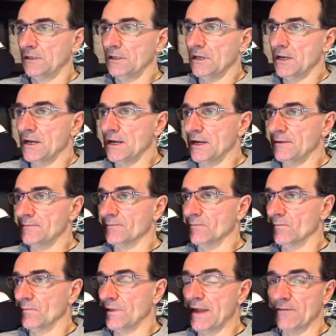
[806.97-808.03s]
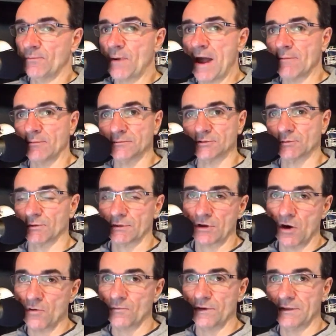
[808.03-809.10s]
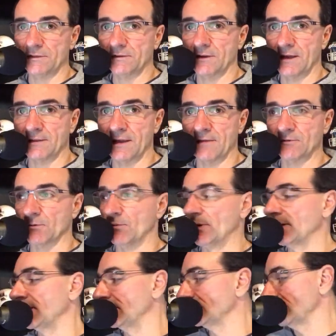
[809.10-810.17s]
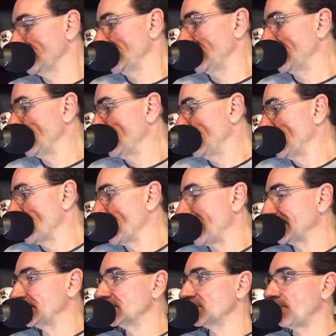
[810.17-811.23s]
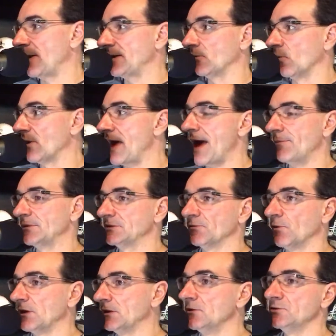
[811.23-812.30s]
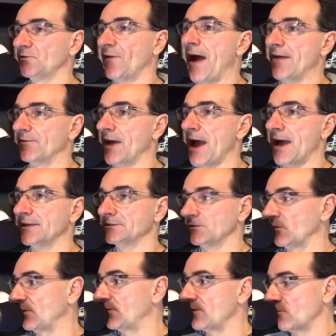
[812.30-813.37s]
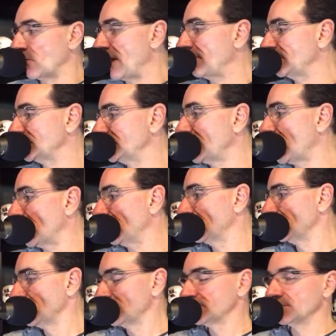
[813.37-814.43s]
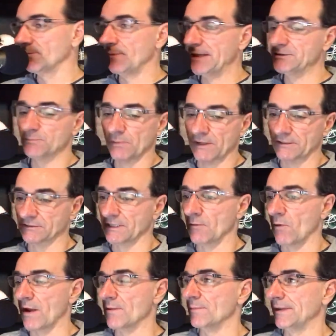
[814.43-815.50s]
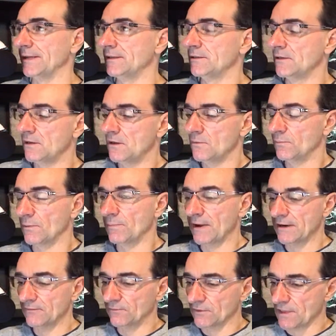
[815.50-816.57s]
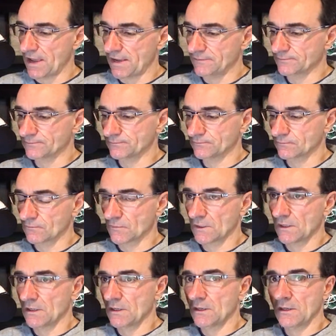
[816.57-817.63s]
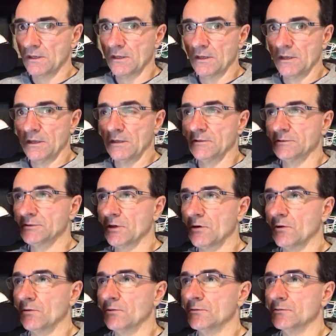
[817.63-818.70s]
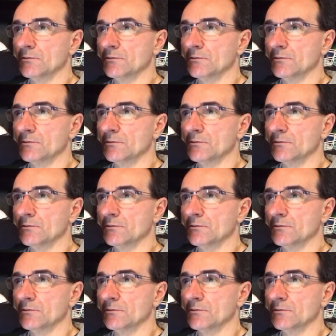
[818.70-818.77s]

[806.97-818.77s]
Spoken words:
they have problems with COVID, and they have to bring, you know, they're anticipating what happens if we lose five guys and we have to start some bench players. They want to be prepared for that. So,